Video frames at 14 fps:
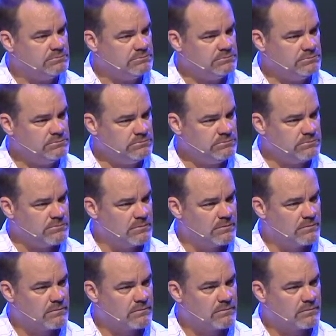
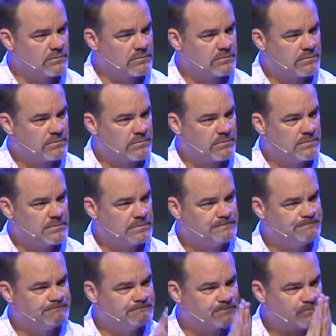
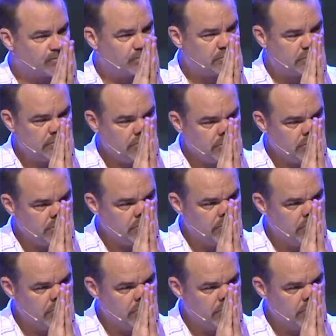Nobody speaks.